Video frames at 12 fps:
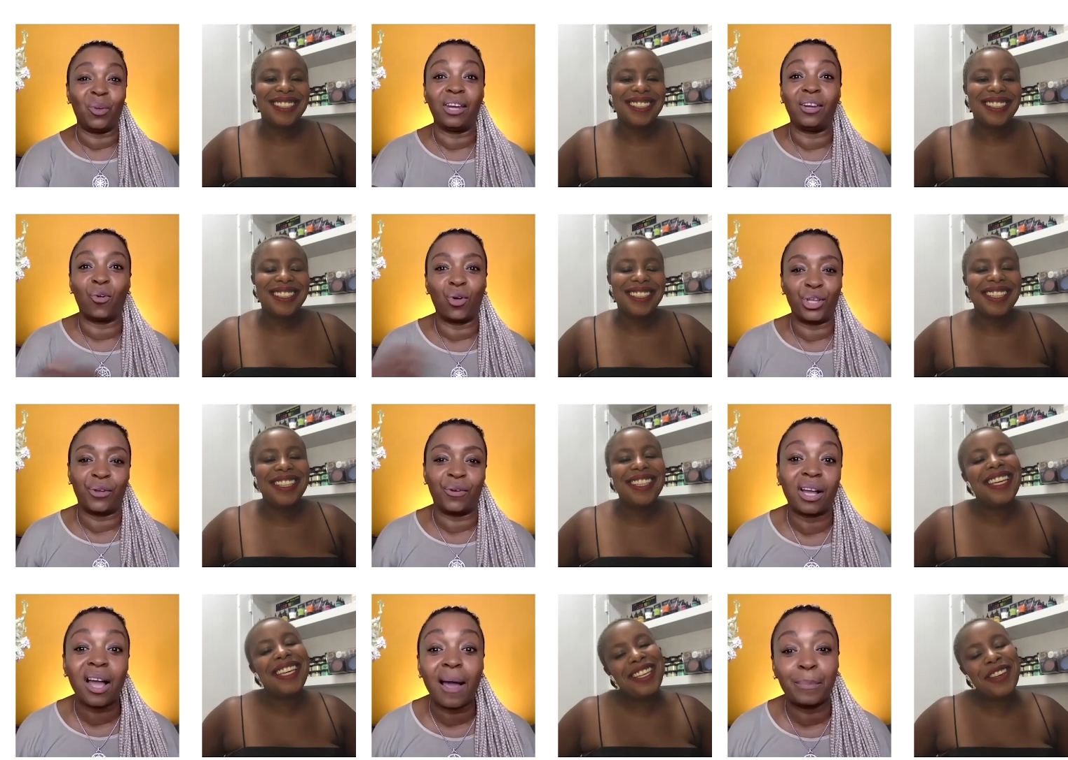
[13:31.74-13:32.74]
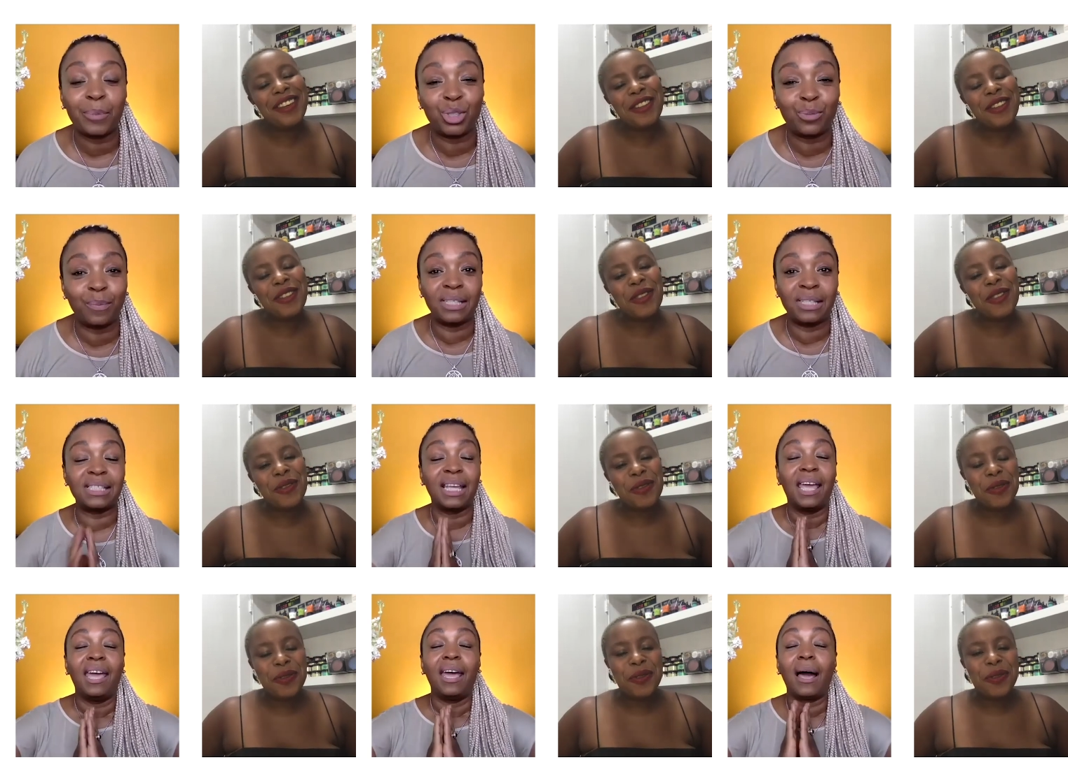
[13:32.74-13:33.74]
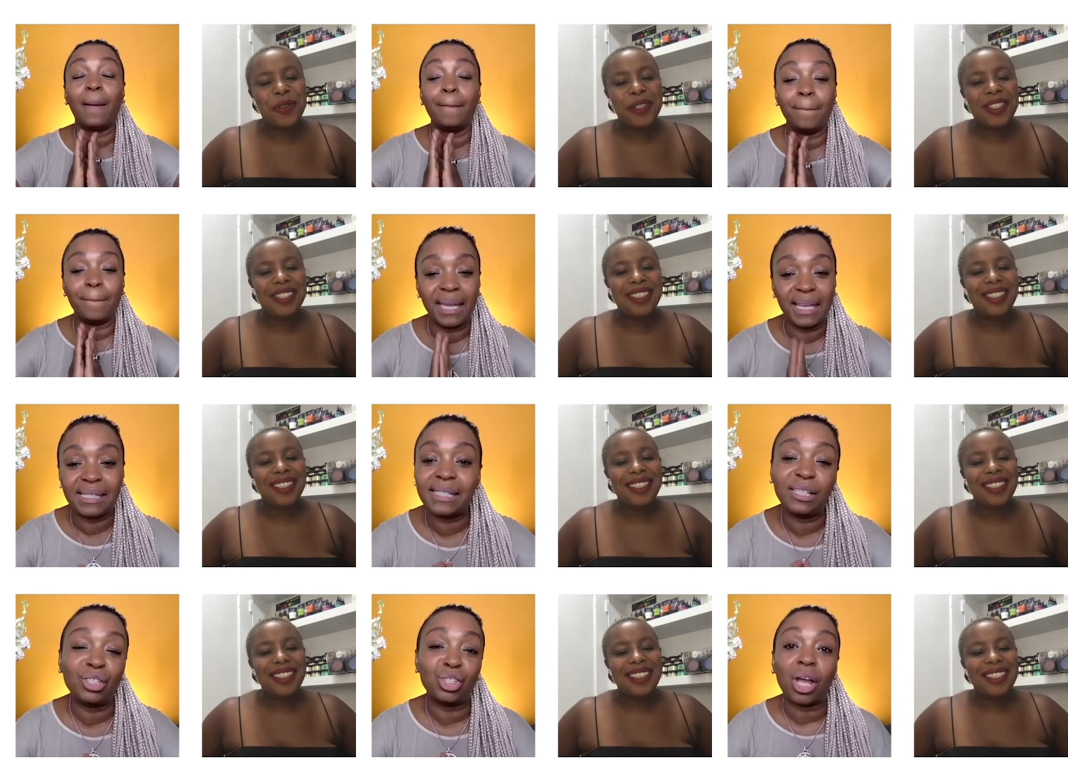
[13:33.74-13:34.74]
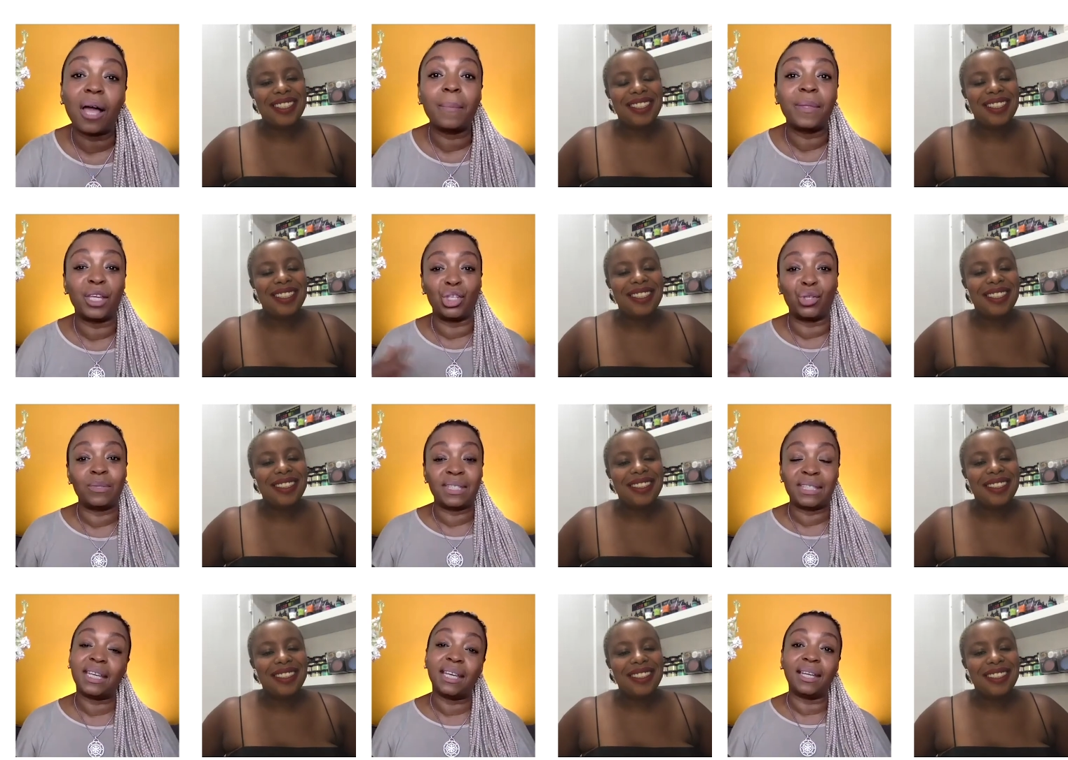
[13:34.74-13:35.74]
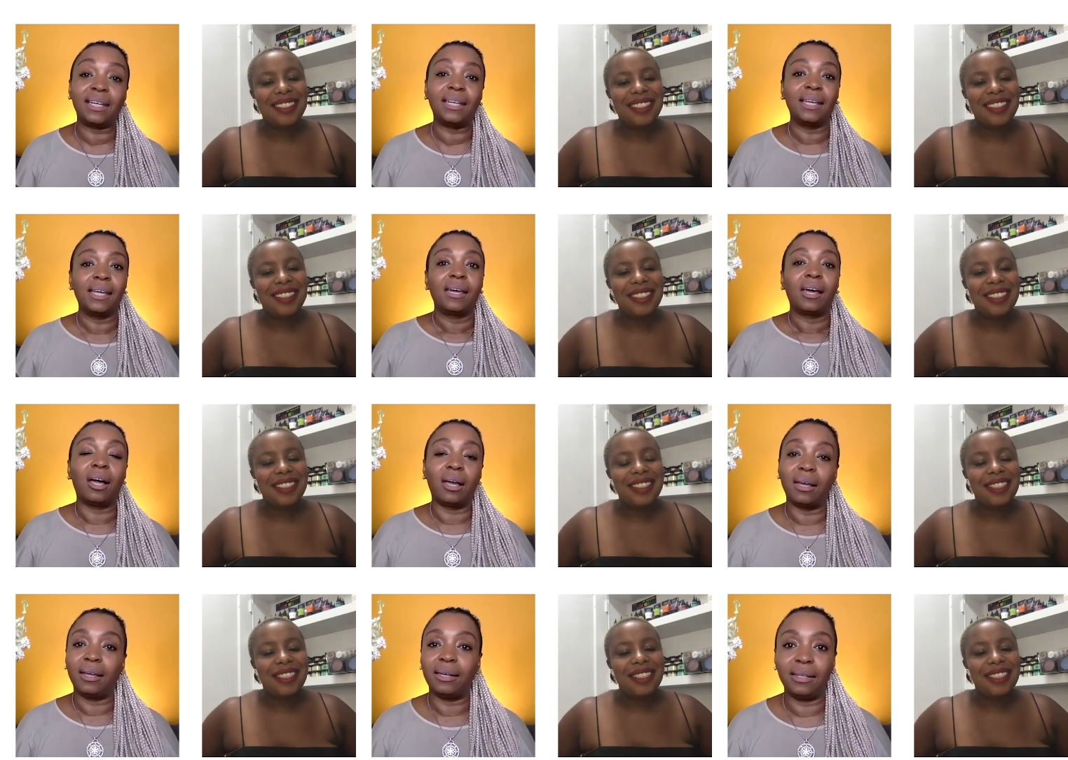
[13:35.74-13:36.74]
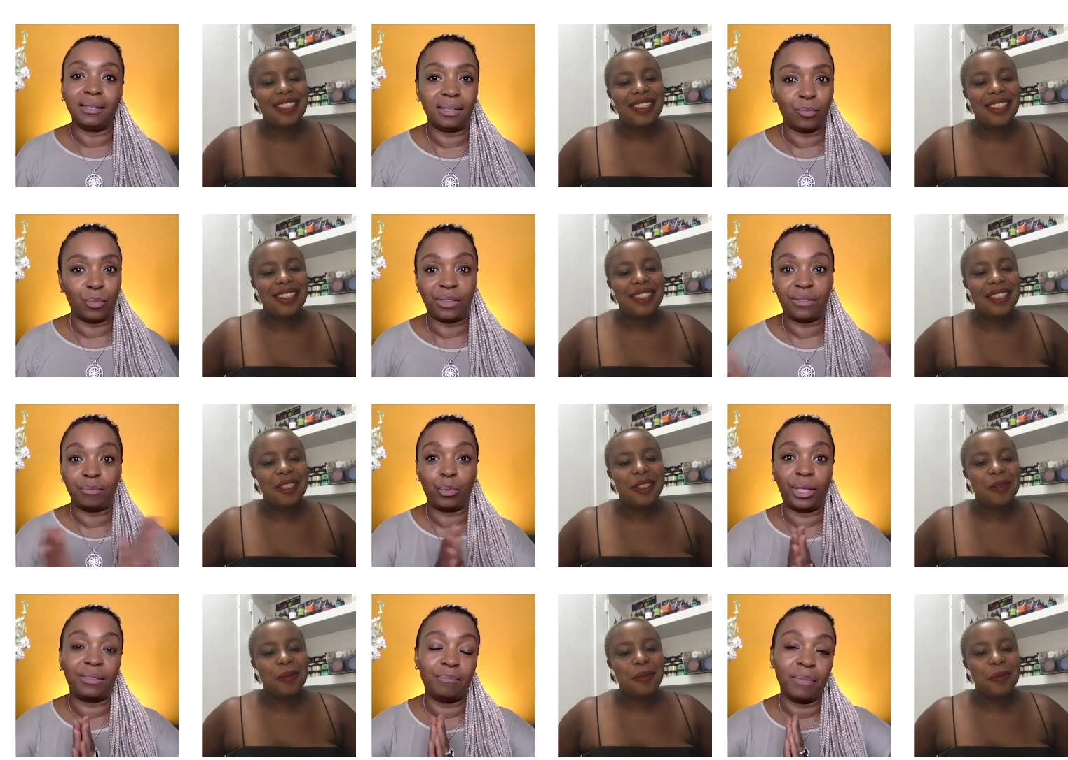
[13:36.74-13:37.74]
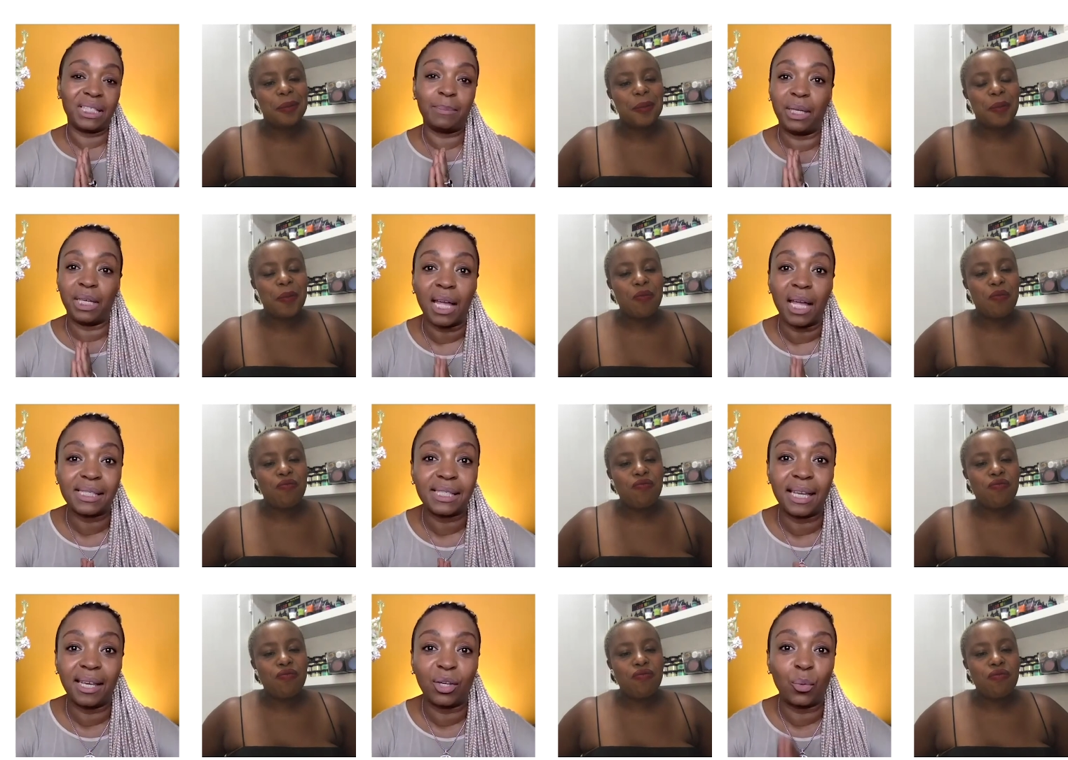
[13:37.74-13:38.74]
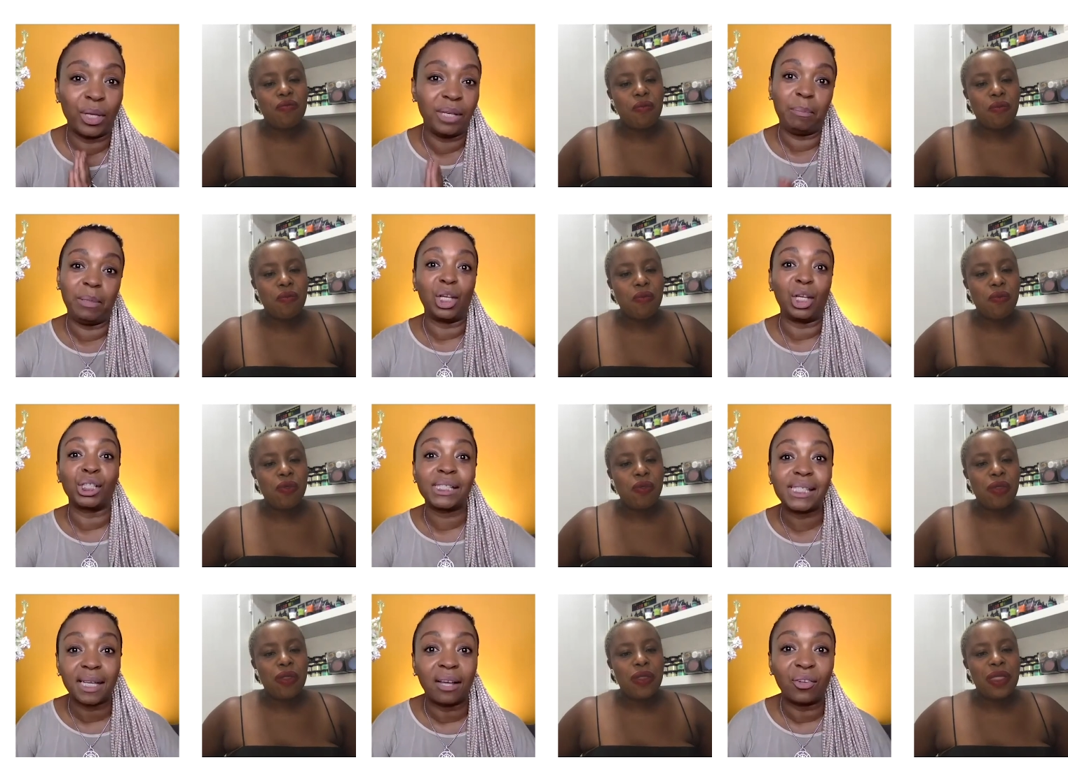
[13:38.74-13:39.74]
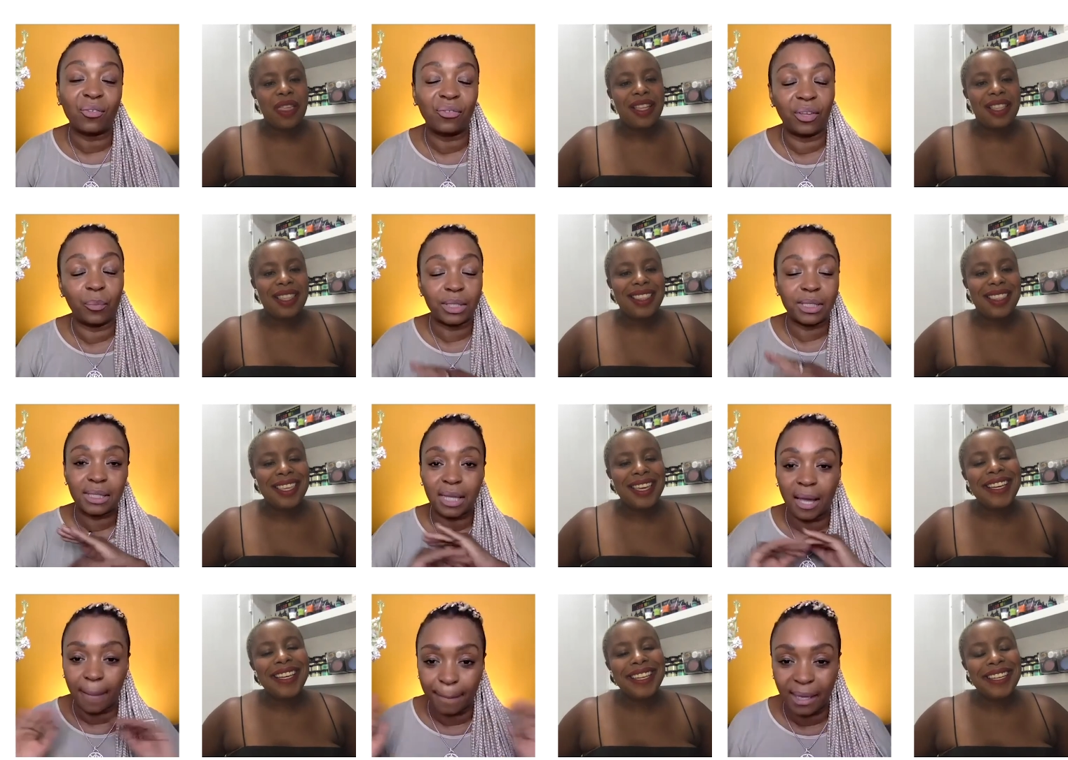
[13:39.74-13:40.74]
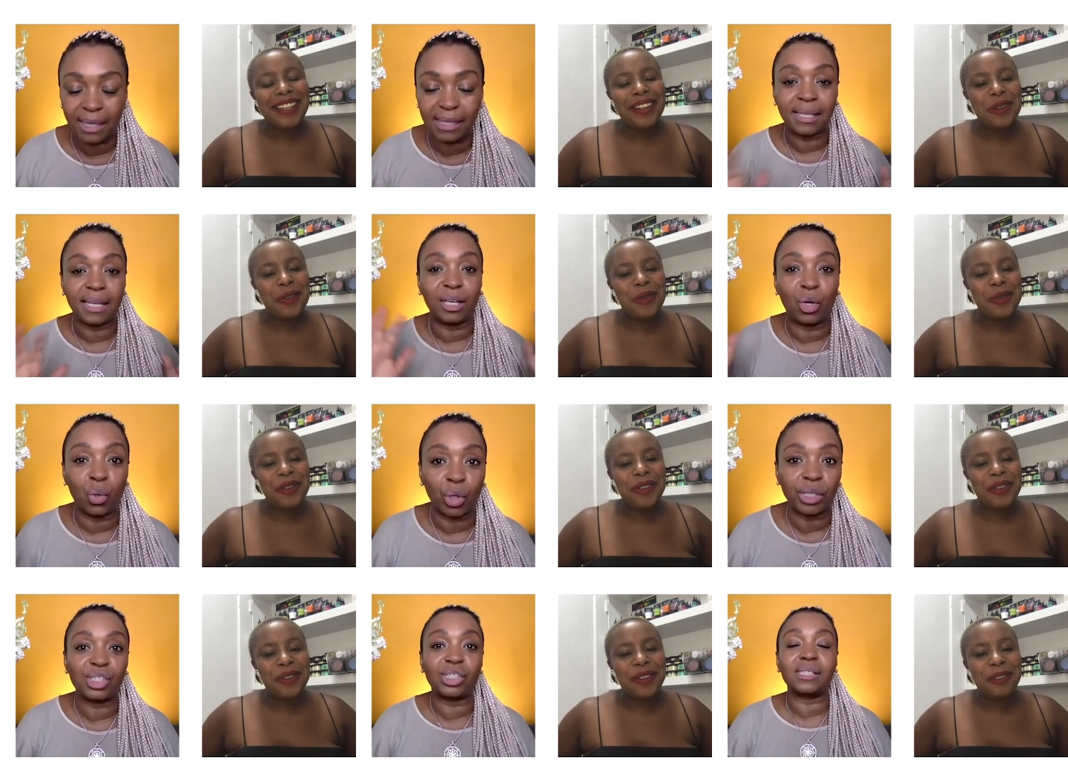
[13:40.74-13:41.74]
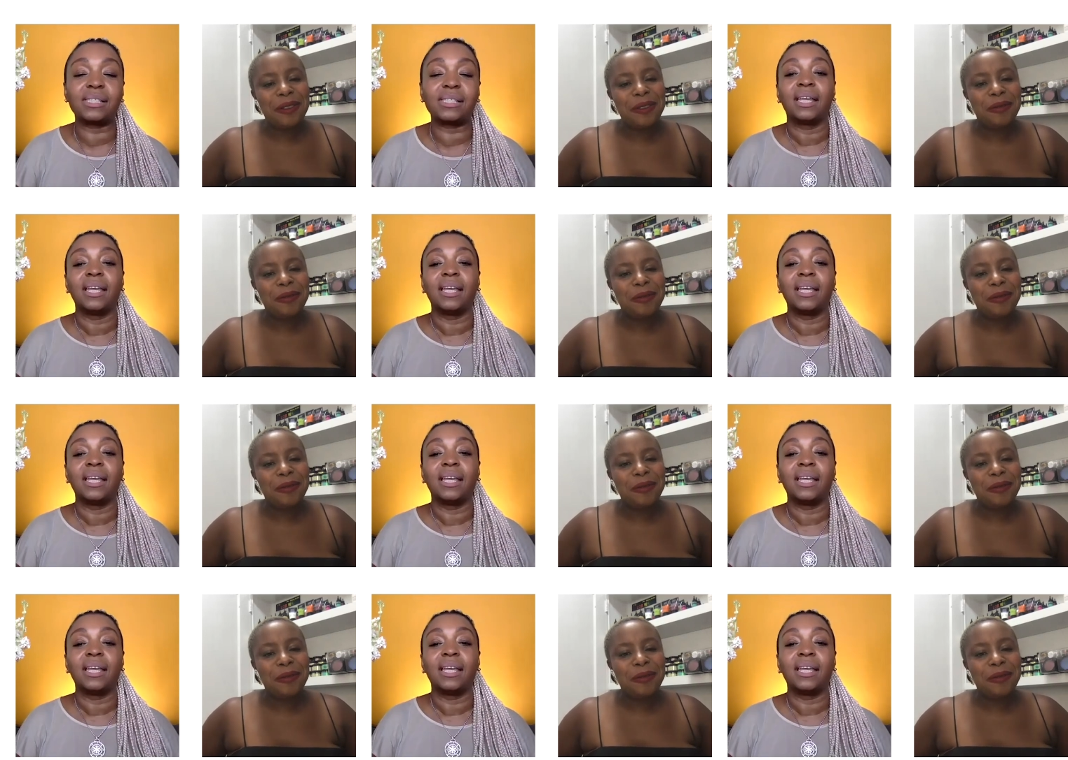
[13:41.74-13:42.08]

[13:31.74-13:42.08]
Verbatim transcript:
Speaker 1: and all your accomplishments. Amazing job that you did on with with Miss Beyonce Queen Bee herself. It was Thank amazing, you. gorgeous.